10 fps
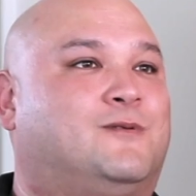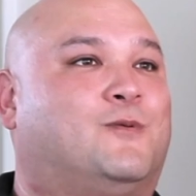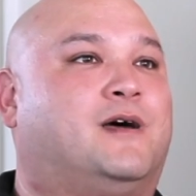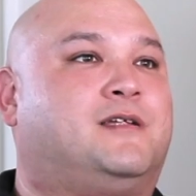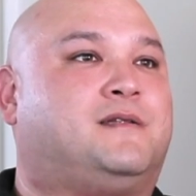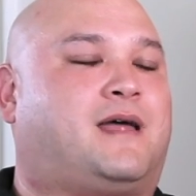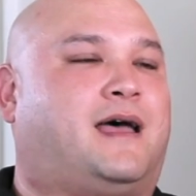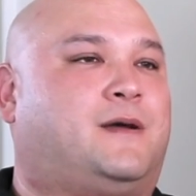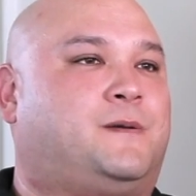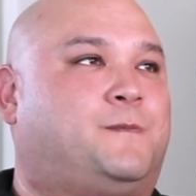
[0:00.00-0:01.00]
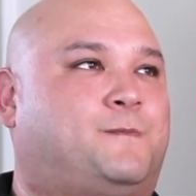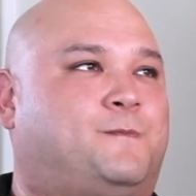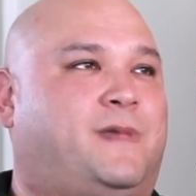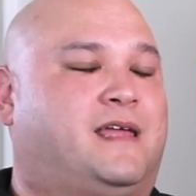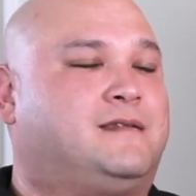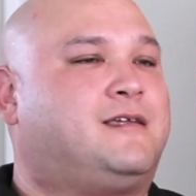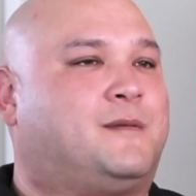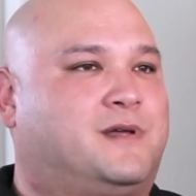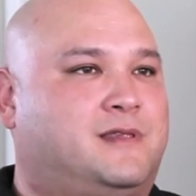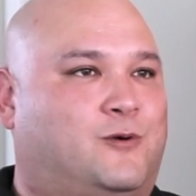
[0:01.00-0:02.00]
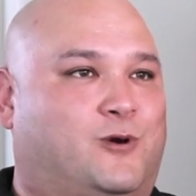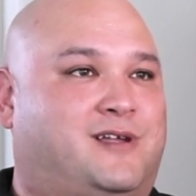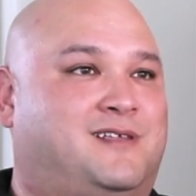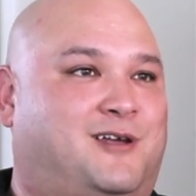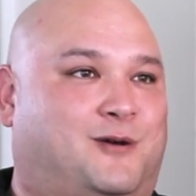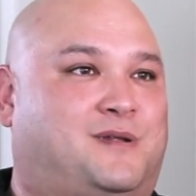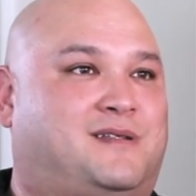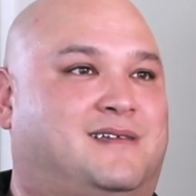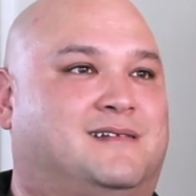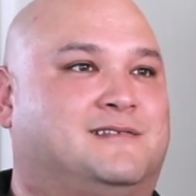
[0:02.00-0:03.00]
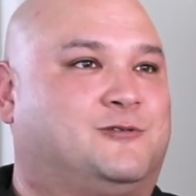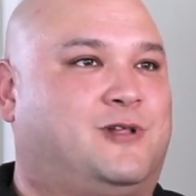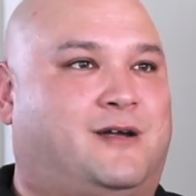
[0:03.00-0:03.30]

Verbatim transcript: was I ended up on the Oregon coast in a little